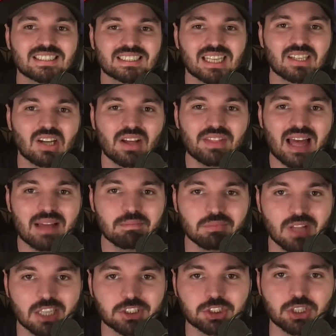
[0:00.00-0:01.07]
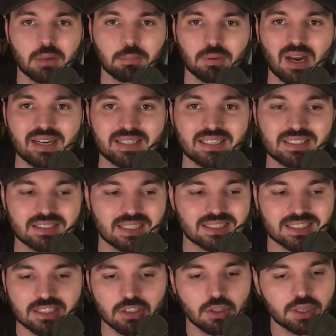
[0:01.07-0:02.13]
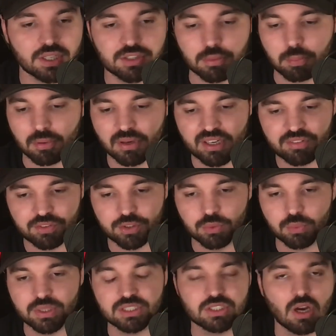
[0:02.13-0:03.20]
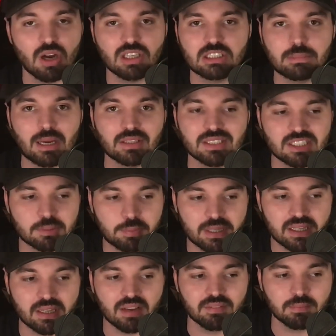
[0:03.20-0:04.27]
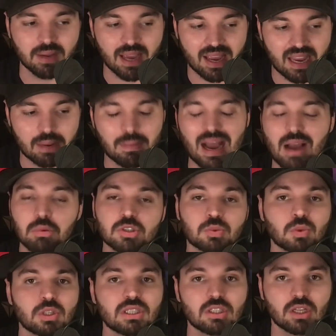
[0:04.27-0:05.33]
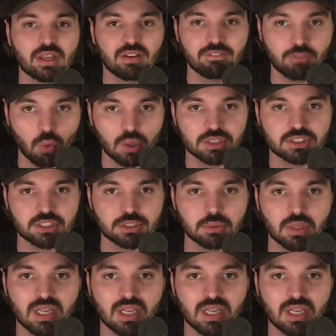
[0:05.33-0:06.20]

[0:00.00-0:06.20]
said all that, let's jump right into this. And look, in the preview, we talked about this being a game I was really looking forward to.